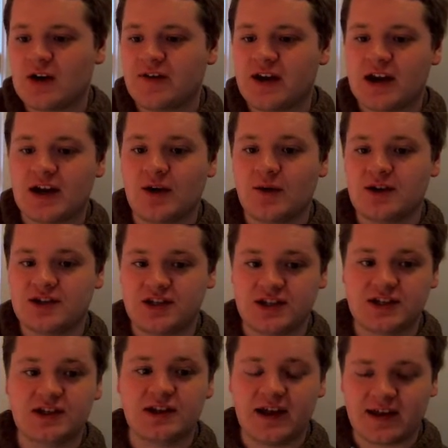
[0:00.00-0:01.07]
they can always
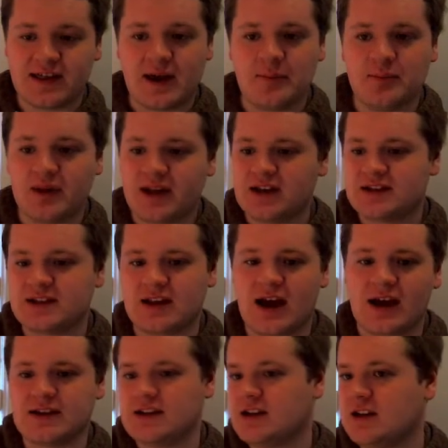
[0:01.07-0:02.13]
just click that blank
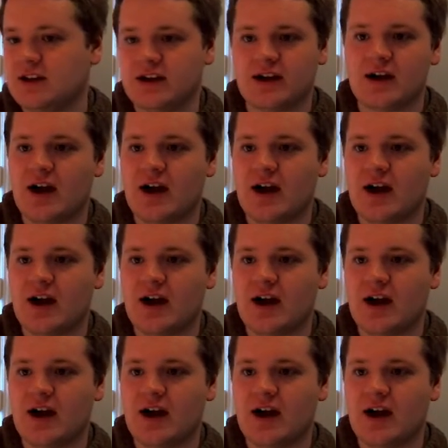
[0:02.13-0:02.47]
slide to clear